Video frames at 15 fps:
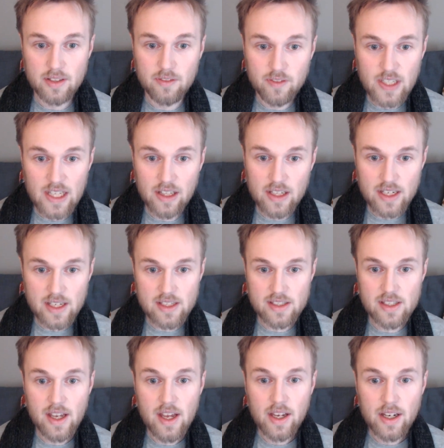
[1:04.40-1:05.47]
and
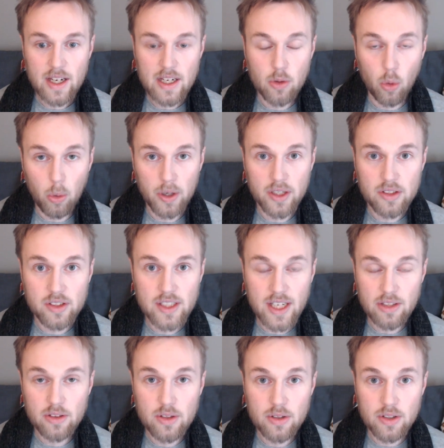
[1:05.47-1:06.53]
feelings in order to
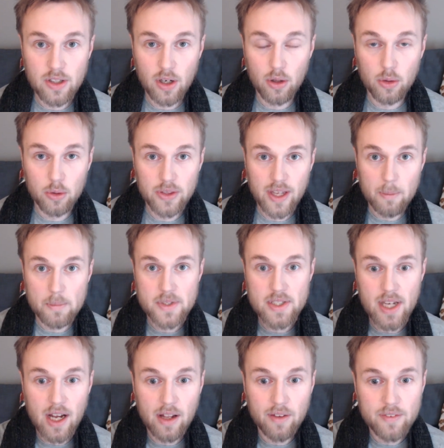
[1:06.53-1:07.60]
get to know
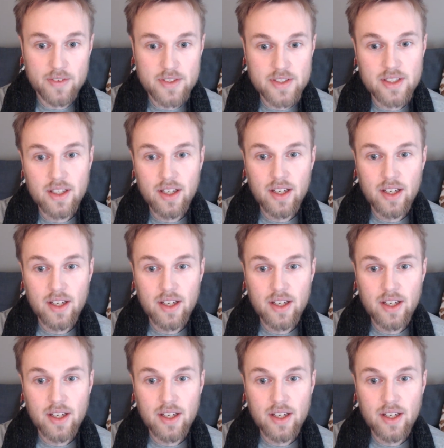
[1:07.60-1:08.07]
themselves.